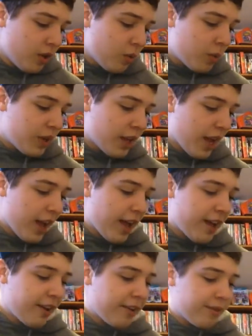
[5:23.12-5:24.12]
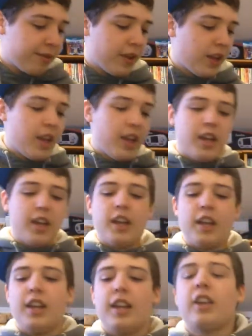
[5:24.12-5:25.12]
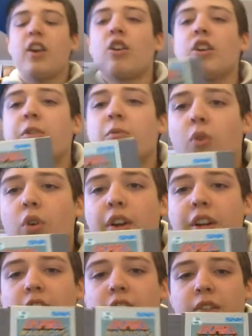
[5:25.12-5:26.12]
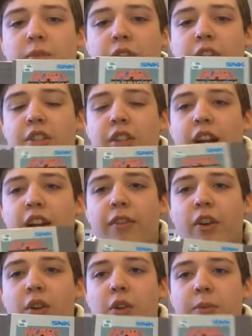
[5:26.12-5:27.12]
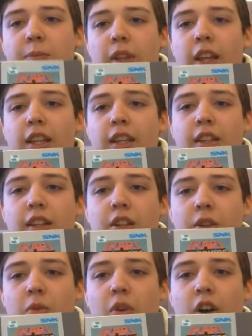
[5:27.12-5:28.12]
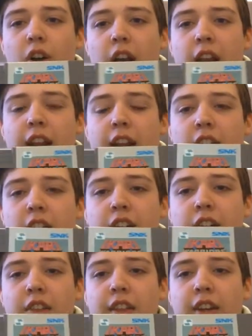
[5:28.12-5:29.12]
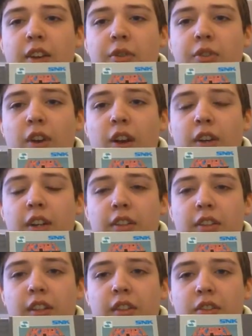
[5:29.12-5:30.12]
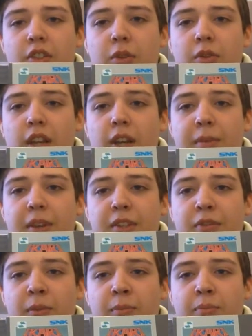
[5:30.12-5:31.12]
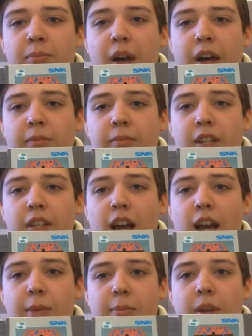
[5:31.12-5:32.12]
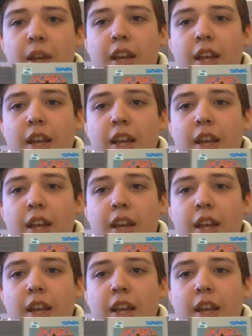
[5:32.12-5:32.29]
We have Ikari Warriors, which is kind of hard to explain. You are a character that goes around and shoots enemies from bottom to top,